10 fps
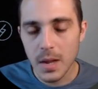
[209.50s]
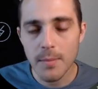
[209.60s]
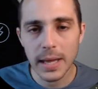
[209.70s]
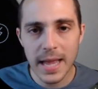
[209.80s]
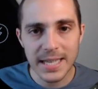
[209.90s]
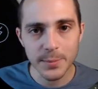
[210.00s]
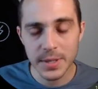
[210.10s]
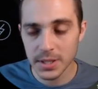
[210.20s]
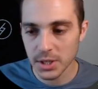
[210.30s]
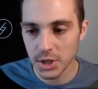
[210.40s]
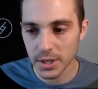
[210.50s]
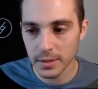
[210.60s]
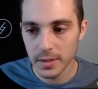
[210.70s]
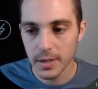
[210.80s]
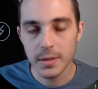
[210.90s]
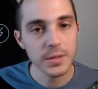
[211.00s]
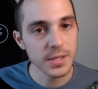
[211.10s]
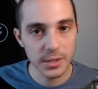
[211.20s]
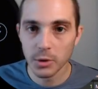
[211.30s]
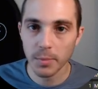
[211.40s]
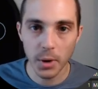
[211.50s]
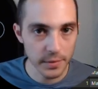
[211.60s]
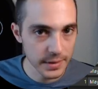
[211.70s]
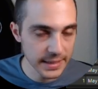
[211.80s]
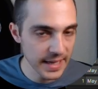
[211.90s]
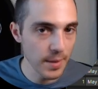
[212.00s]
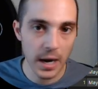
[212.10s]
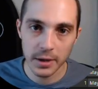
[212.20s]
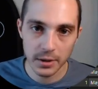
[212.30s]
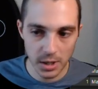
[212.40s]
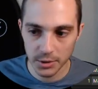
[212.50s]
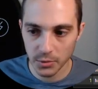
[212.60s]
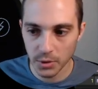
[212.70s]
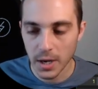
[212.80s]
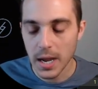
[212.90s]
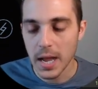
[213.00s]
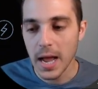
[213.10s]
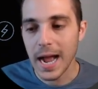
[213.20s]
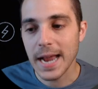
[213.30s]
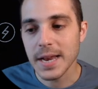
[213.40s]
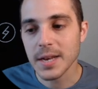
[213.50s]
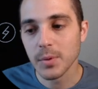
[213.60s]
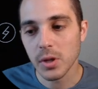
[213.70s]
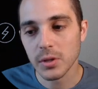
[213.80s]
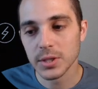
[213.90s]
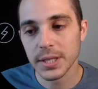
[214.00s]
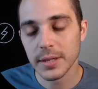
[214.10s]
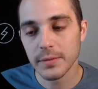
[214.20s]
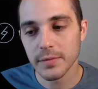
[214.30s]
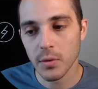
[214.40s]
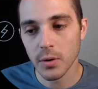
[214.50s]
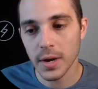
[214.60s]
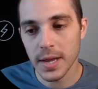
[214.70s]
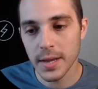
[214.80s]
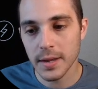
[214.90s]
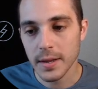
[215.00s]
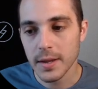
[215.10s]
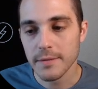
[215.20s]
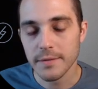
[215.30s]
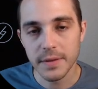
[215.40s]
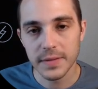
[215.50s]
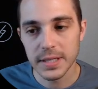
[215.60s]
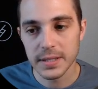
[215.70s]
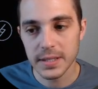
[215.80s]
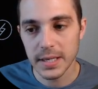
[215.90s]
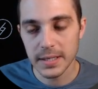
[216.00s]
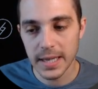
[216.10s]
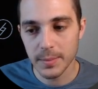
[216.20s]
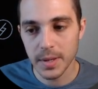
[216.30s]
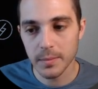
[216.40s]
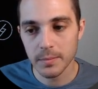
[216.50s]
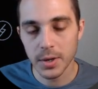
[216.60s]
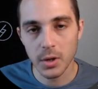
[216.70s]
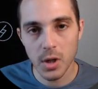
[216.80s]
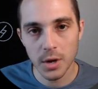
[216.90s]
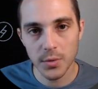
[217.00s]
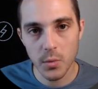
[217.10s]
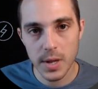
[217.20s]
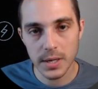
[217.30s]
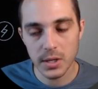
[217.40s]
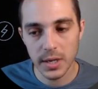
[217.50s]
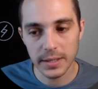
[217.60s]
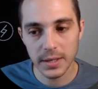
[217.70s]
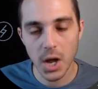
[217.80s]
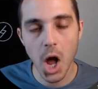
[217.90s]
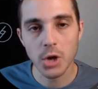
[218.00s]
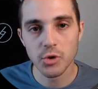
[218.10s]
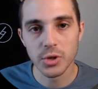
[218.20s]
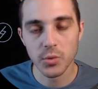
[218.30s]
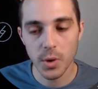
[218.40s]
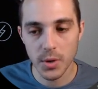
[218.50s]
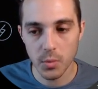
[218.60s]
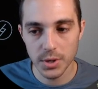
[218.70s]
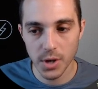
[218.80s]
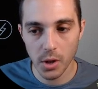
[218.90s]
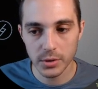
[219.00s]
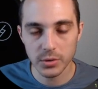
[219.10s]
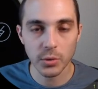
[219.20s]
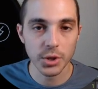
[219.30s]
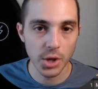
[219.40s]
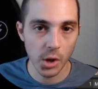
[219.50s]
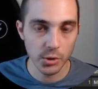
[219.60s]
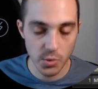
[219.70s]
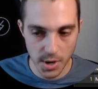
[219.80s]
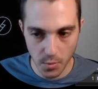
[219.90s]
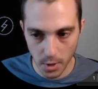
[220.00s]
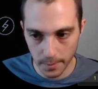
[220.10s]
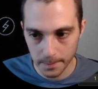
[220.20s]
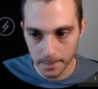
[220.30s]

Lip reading: My last position, still part of the same Iron Condor. I ended up closing it for a 15-cent debit, but along the way I collected $121 or $1.21.